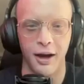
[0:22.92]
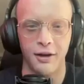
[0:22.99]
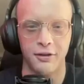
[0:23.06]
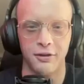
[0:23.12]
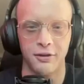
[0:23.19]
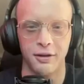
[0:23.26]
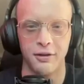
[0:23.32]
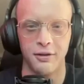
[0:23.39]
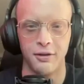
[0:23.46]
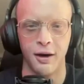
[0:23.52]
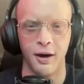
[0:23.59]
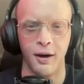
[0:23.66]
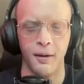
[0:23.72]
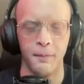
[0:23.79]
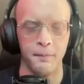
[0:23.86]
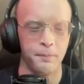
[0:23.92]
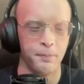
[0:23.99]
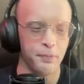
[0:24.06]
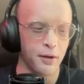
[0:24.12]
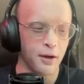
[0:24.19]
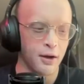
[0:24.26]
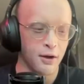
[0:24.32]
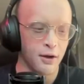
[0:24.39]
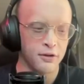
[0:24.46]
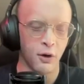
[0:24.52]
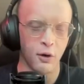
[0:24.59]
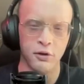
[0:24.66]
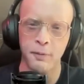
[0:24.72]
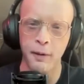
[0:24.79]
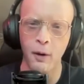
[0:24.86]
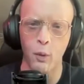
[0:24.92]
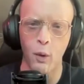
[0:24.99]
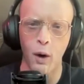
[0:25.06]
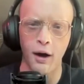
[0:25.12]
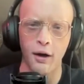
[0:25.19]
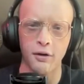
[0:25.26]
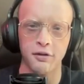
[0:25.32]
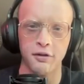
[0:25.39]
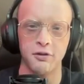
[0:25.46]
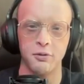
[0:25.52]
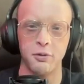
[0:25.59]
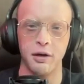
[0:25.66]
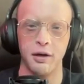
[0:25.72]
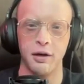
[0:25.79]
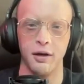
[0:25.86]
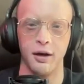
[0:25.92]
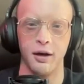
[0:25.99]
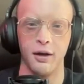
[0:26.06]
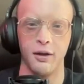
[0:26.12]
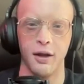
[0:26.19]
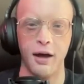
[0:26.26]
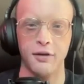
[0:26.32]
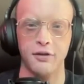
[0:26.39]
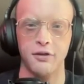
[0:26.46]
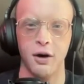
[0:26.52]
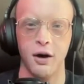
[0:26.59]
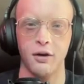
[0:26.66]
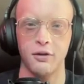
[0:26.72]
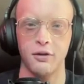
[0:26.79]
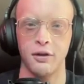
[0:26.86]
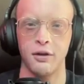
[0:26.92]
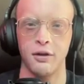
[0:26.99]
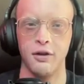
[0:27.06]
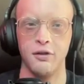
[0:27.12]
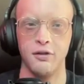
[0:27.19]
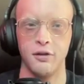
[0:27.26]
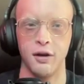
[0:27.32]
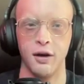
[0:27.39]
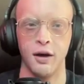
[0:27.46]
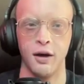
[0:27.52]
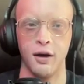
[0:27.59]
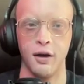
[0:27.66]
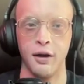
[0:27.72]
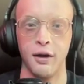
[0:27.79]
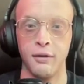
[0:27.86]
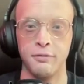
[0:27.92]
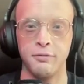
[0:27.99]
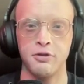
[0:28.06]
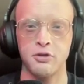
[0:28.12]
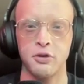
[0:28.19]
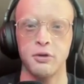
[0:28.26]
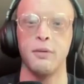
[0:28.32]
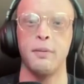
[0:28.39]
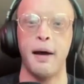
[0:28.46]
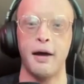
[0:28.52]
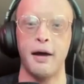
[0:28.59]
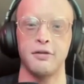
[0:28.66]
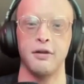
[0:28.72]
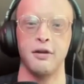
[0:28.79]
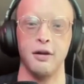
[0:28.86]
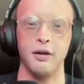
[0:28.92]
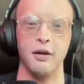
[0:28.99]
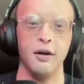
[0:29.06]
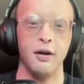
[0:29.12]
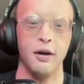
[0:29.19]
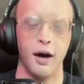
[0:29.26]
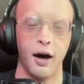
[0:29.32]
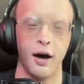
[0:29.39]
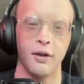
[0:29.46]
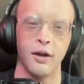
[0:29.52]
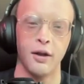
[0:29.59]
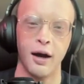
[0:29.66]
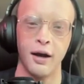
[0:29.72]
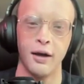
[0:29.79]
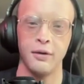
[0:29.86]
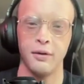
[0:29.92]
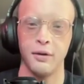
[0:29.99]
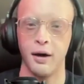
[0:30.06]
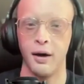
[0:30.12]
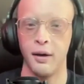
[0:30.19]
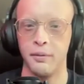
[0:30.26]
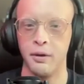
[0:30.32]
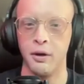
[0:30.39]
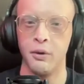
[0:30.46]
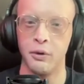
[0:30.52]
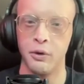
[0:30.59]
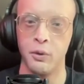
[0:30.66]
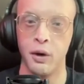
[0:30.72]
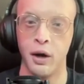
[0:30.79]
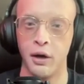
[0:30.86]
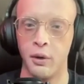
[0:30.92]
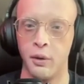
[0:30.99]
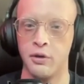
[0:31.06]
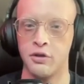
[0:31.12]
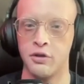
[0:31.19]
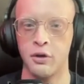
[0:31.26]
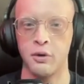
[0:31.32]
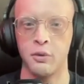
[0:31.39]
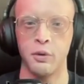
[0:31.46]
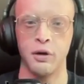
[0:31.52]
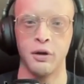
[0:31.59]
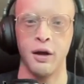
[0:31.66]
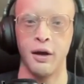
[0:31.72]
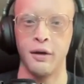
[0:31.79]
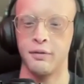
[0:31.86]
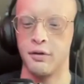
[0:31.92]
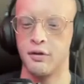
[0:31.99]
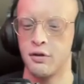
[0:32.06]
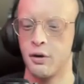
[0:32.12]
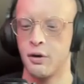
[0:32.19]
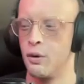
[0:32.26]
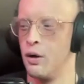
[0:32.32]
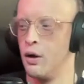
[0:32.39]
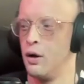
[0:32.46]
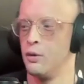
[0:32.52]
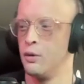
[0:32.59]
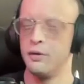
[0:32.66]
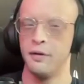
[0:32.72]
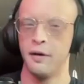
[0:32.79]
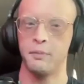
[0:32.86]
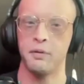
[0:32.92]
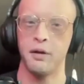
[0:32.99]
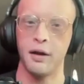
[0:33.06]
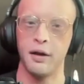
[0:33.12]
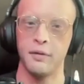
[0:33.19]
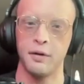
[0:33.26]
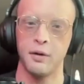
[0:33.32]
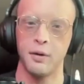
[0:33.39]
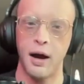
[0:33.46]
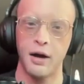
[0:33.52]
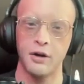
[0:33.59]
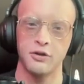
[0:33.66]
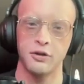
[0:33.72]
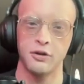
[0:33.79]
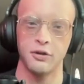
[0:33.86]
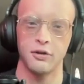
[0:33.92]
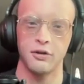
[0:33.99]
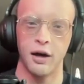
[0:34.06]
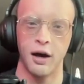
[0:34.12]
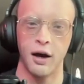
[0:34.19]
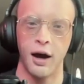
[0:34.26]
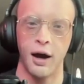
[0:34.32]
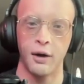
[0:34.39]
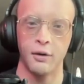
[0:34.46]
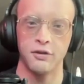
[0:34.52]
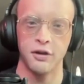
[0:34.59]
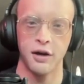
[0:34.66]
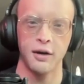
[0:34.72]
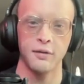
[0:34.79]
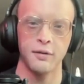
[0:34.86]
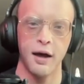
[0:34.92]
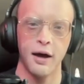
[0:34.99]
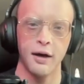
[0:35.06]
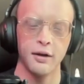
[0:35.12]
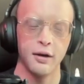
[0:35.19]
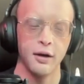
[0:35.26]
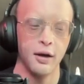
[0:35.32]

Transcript: Excellent. So it's been a while since we last talked, at least in an official capacity. Online, you know, you and I know each other in real life, and so we've had plenty of interactions outside of that,